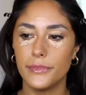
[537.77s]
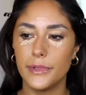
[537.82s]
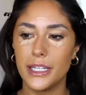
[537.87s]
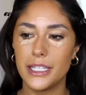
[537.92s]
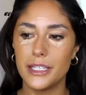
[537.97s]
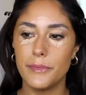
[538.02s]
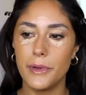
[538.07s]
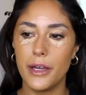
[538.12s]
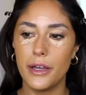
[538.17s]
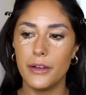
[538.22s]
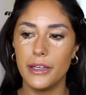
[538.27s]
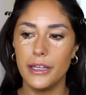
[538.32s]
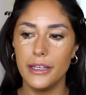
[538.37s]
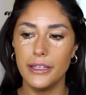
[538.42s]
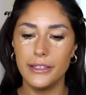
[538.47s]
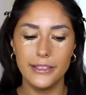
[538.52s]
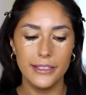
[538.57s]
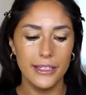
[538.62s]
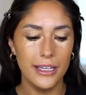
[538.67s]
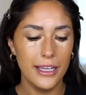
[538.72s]
That's about
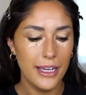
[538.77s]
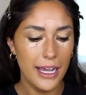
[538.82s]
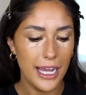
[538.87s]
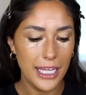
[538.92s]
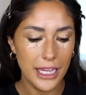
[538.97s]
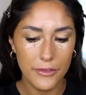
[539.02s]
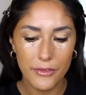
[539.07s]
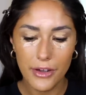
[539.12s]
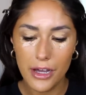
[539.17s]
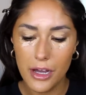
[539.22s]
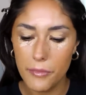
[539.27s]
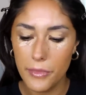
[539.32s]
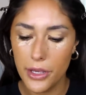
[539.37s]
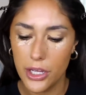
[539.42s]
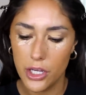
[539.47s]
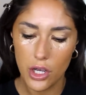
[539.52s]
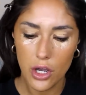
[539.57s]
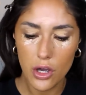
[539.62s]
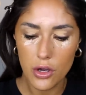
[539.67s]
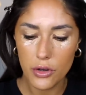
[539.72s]
it. I love how I'm
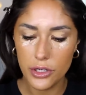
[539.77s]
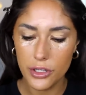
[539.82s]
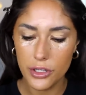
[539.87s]
like, oh,